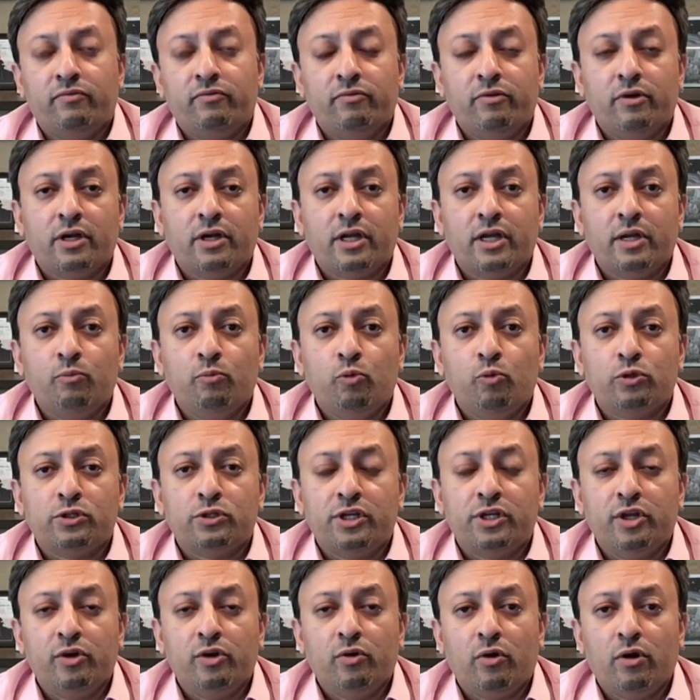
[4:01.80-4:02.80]
working
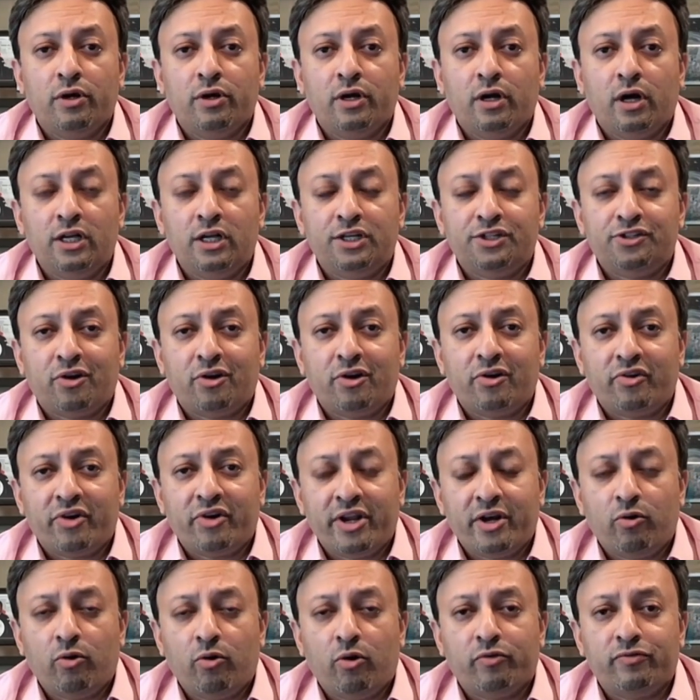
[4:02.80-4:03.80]
mostly on ultra
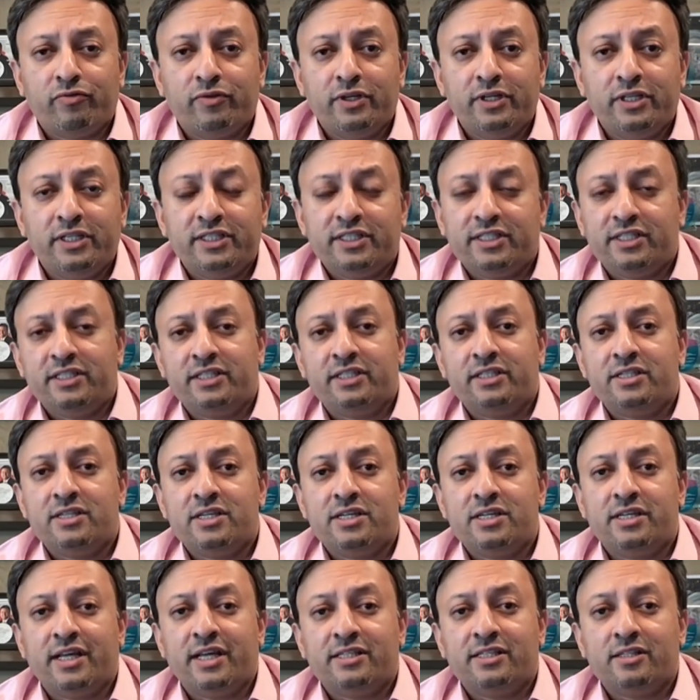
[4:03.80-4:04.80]
rare orphan diseases.
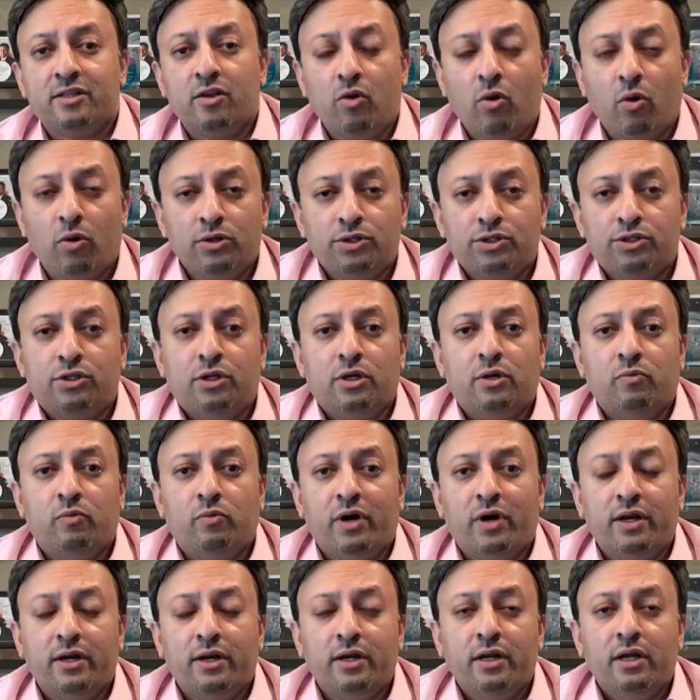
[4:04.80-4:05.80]
It has launched a uh,
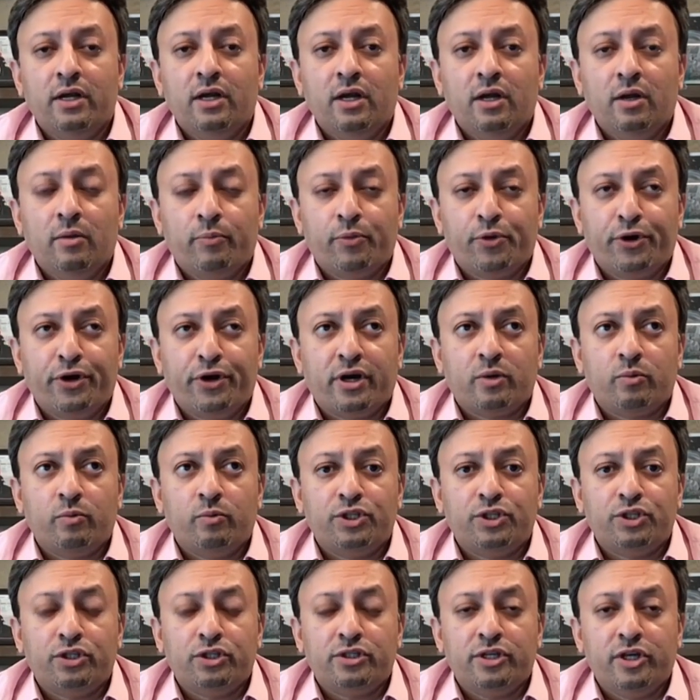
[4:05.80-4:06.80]
one product
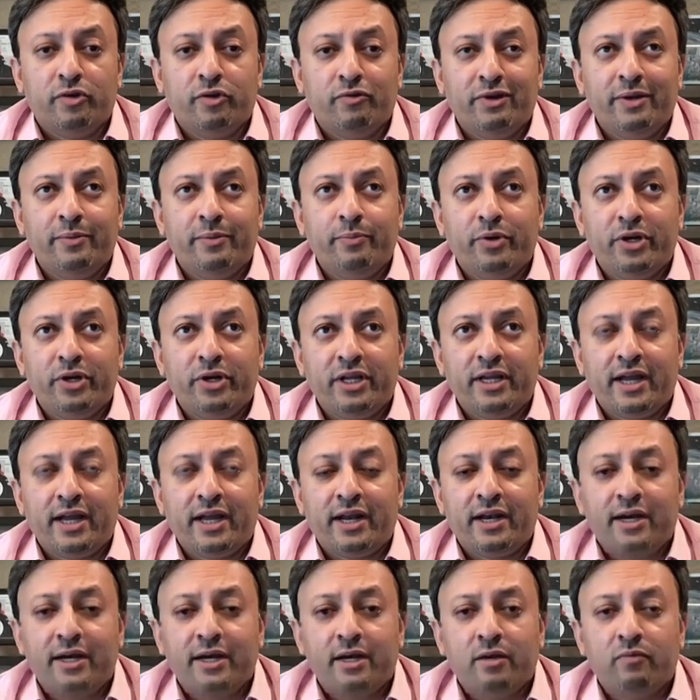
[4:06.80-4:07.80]
which is Nulibry,
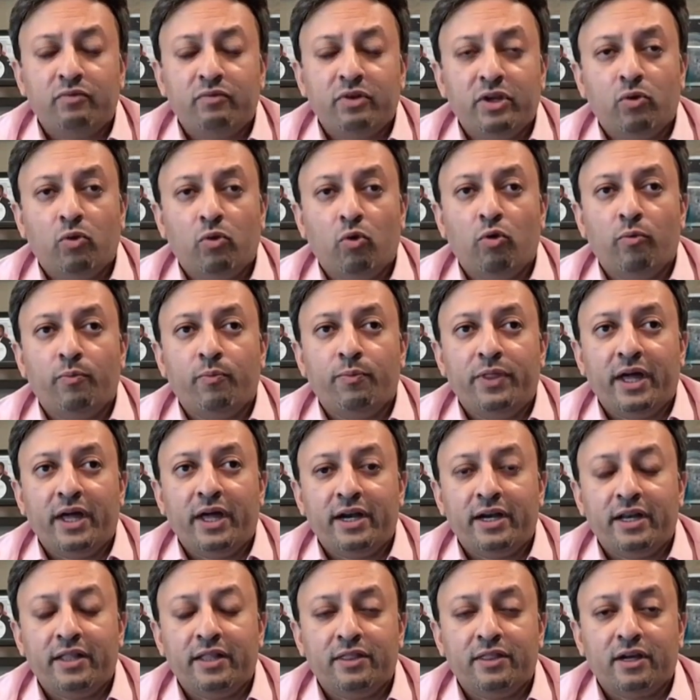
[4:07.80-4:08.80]
and we hope
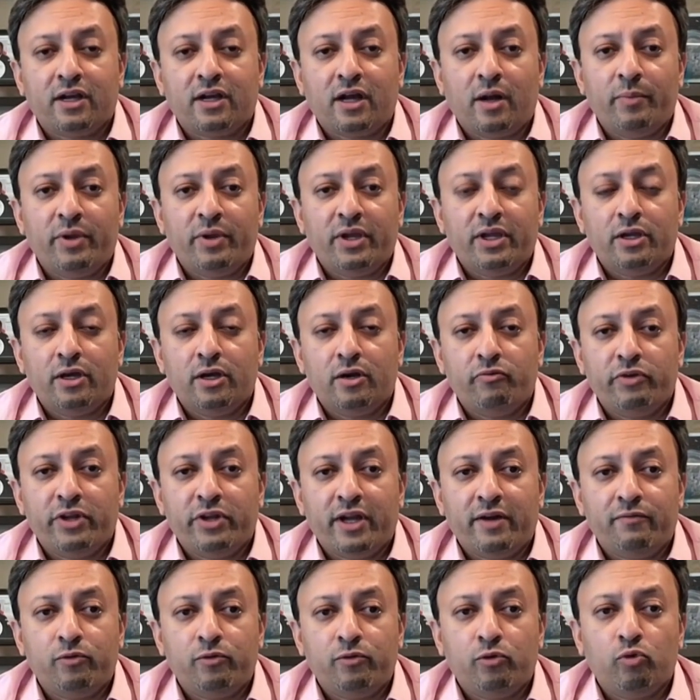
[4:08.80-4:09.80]
that in the coming year
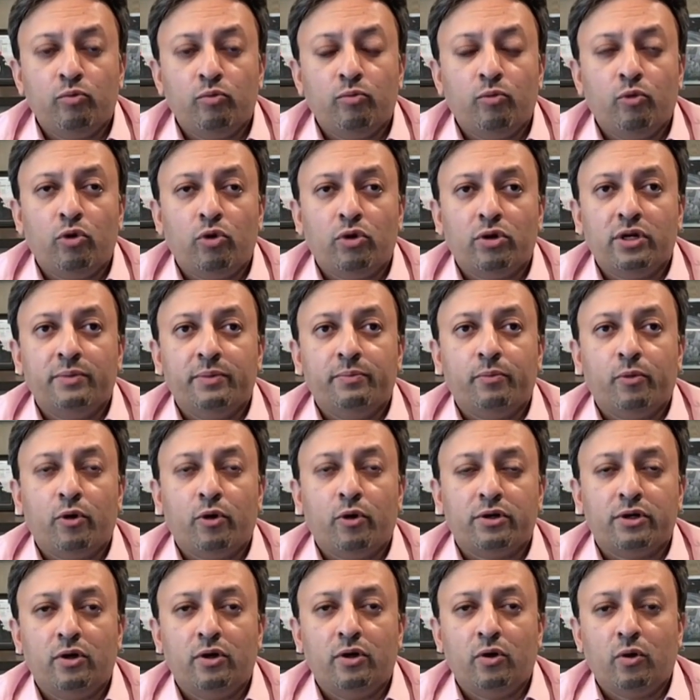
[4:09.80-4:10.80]
we have two more
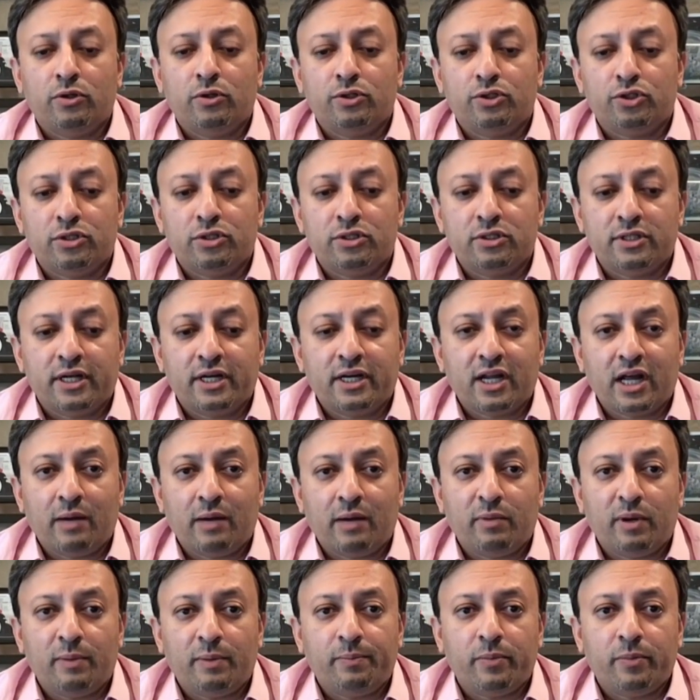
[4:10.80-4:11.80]
important launches that
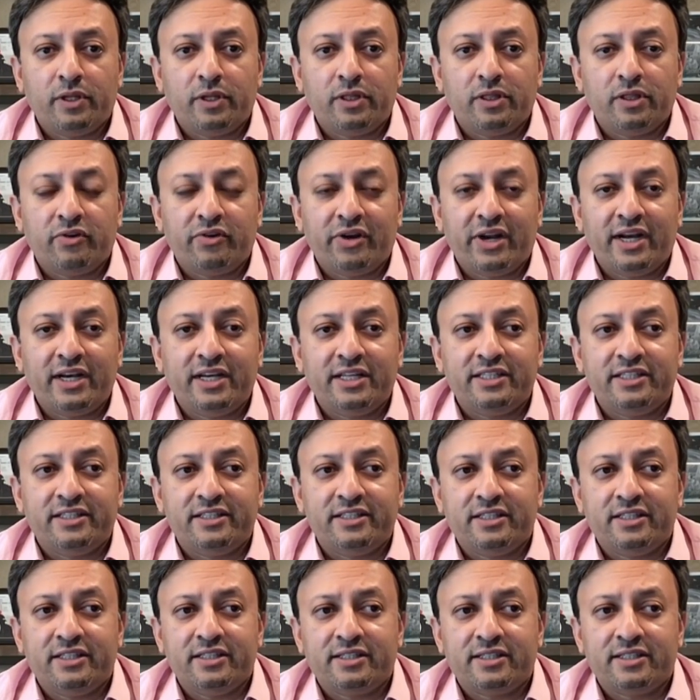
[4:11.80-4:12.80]
come up in the rare
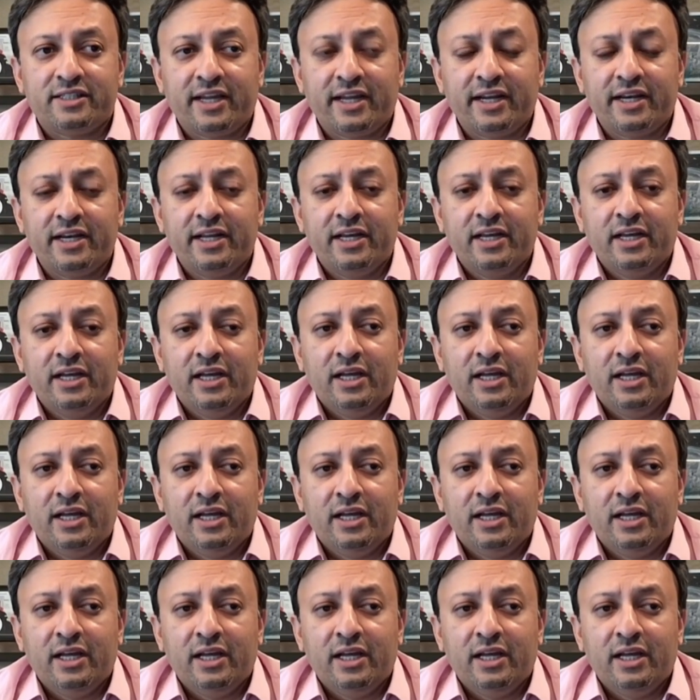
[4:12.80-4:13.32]
diseases side.